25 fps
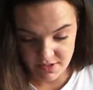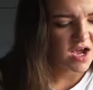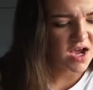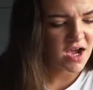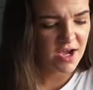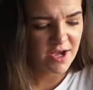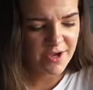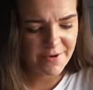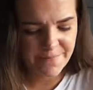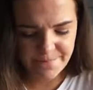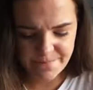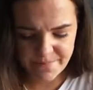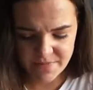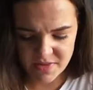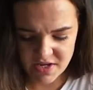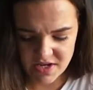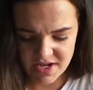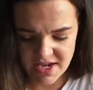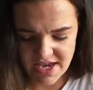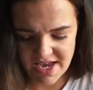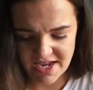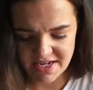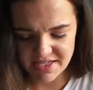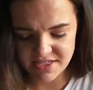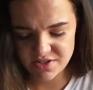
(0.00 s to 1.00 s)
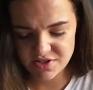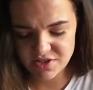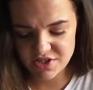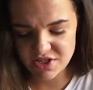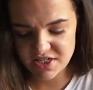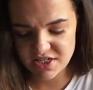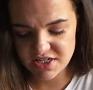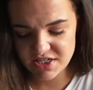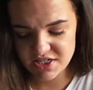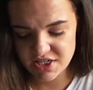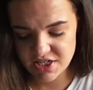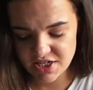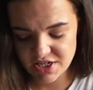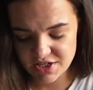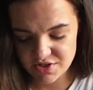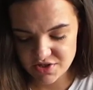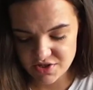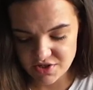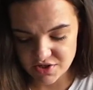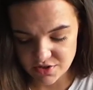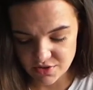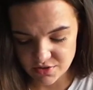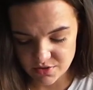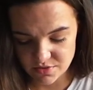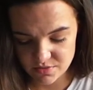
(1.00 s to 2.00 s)
Okay, so in
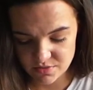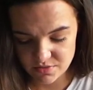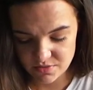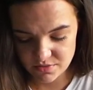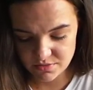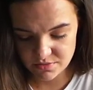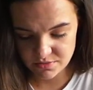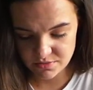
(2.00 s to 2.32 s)
total,